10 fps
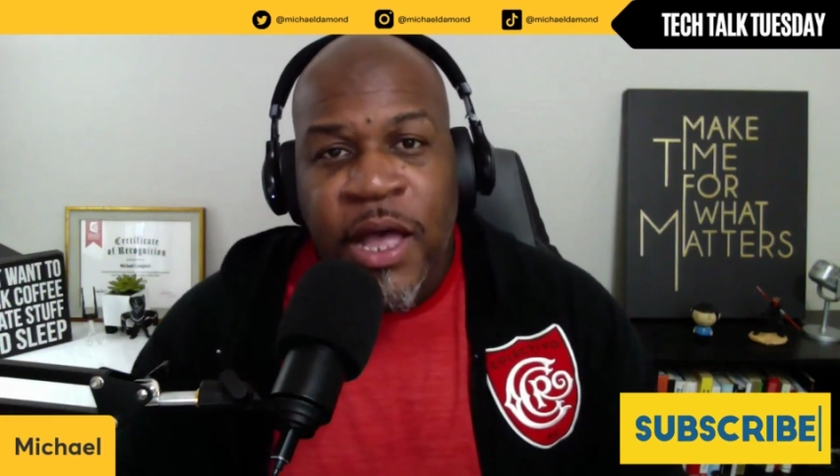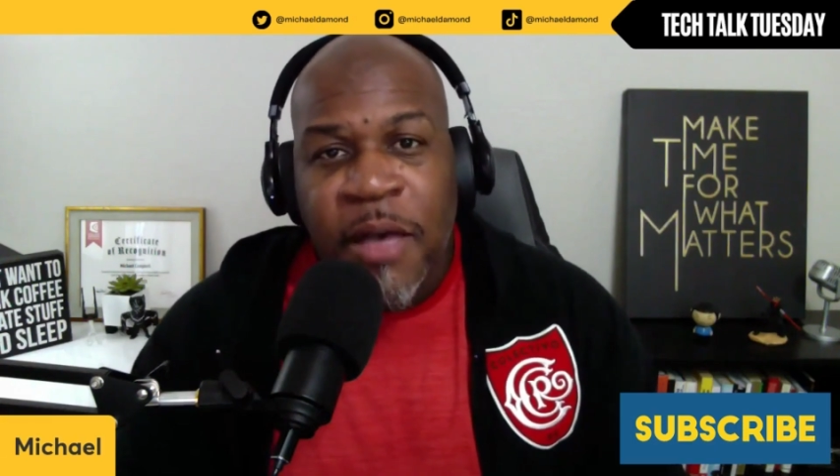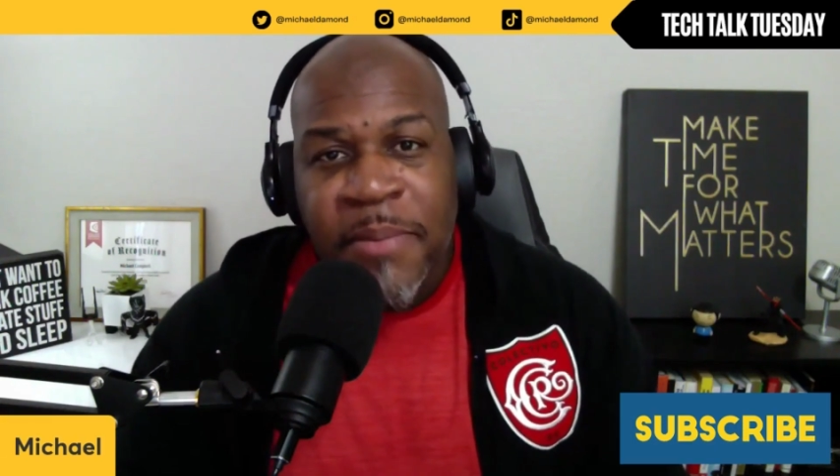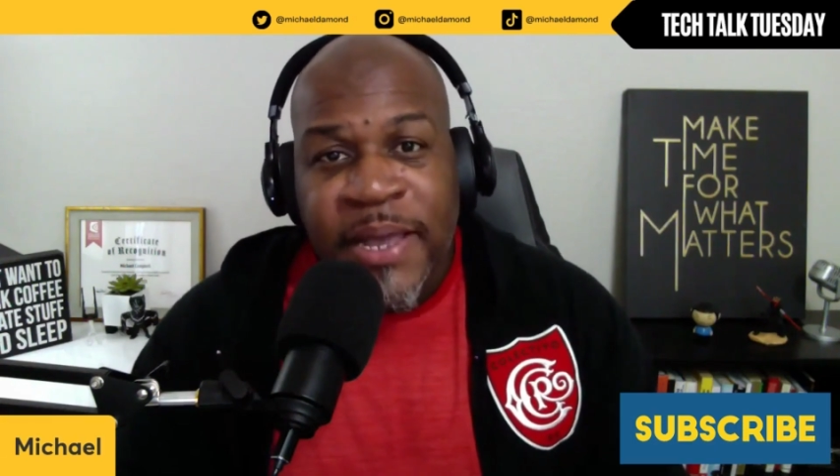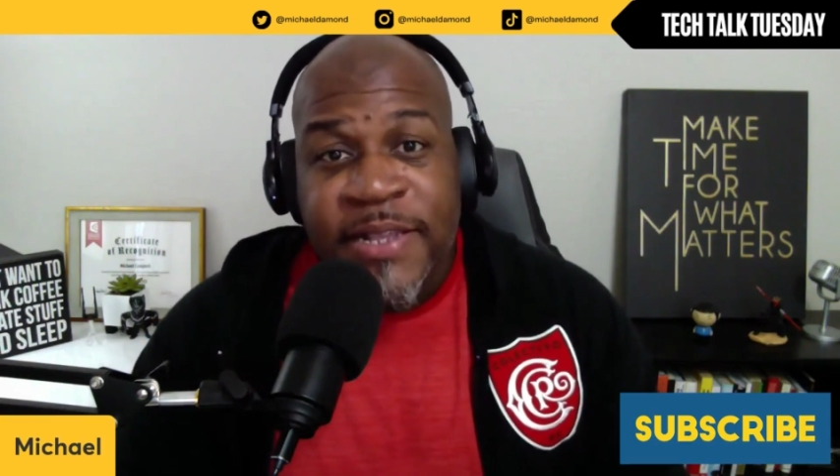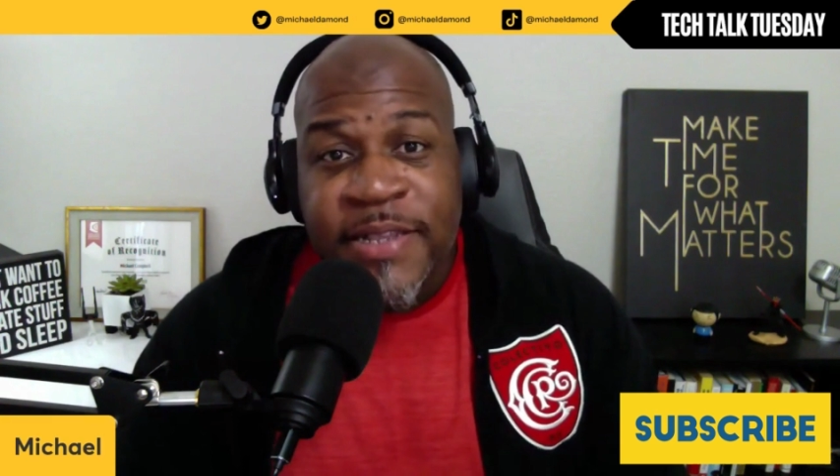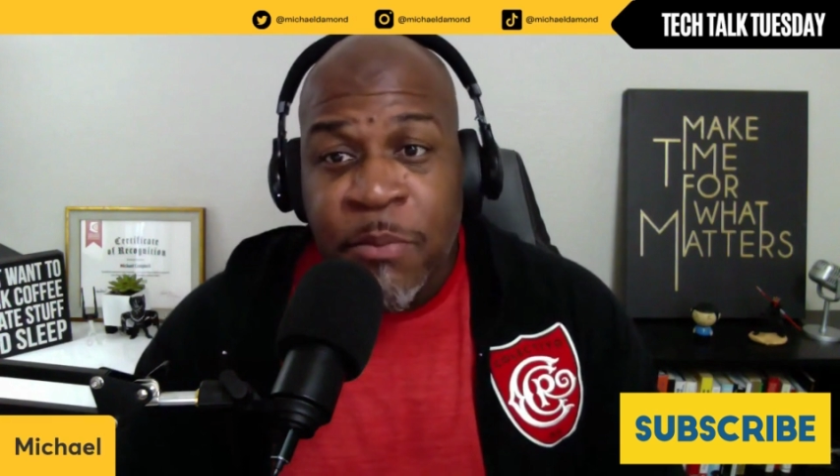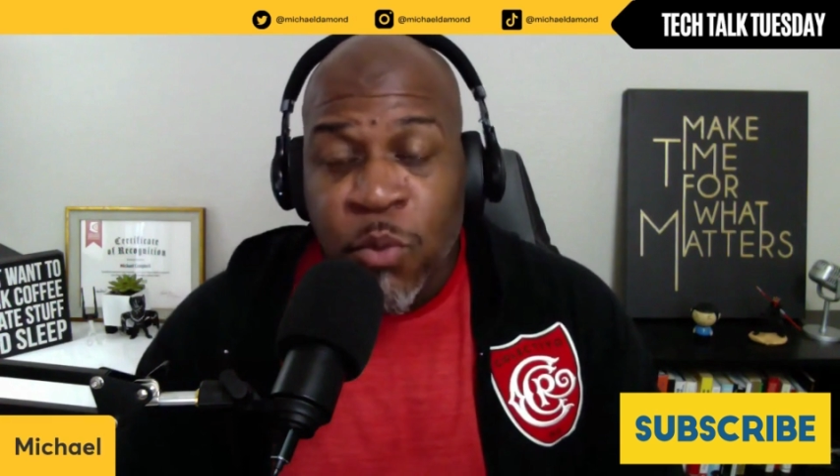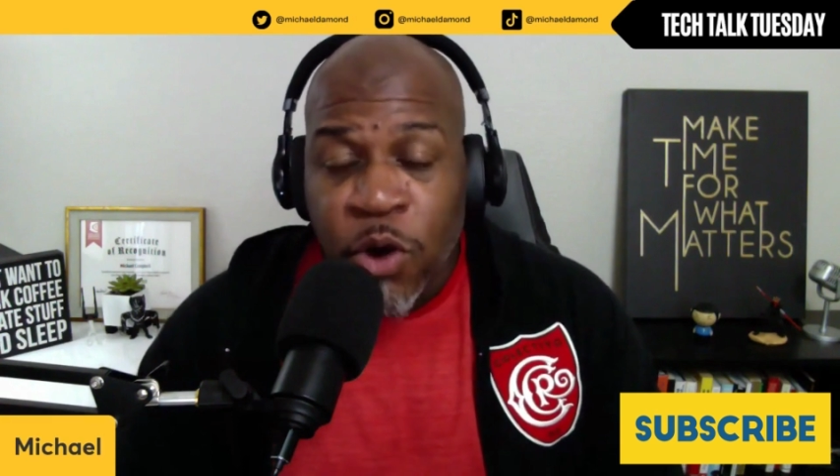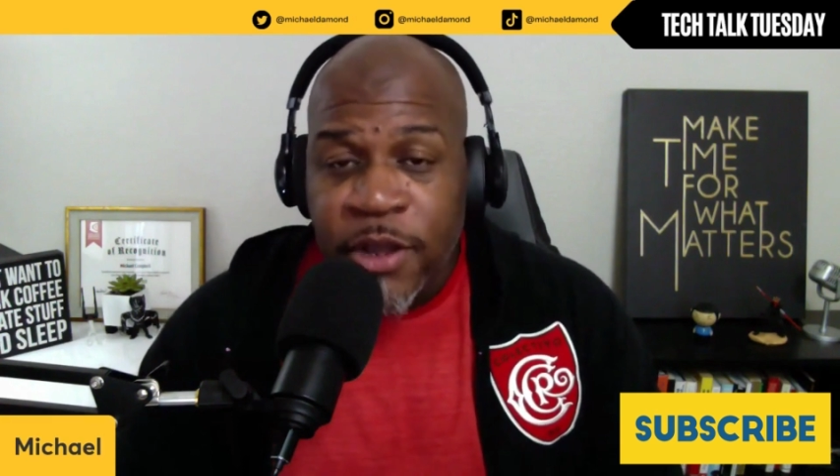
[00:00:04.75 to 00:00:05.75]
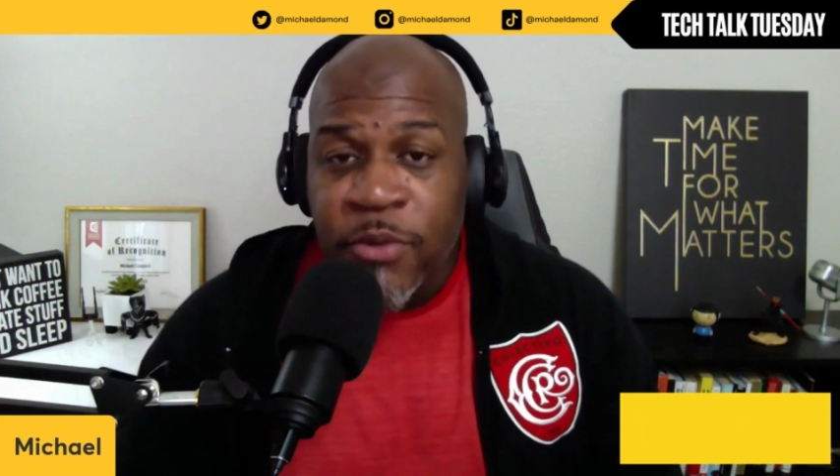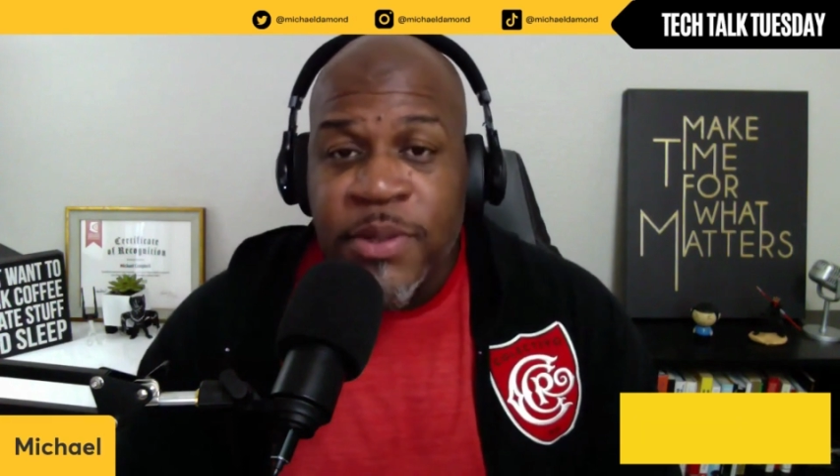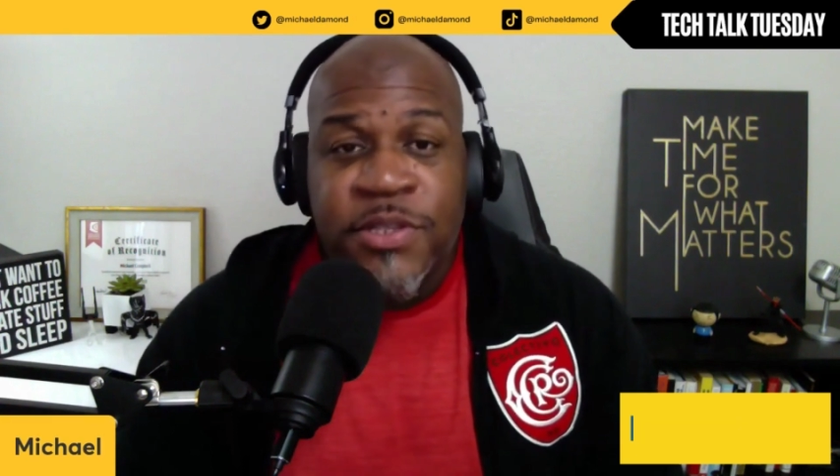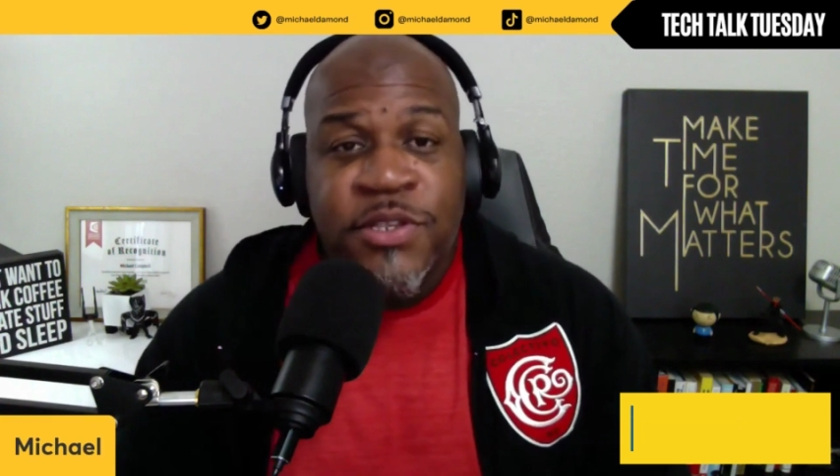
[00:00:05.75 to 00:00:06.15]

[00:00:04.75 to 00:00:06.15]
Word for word: um, because I'm working with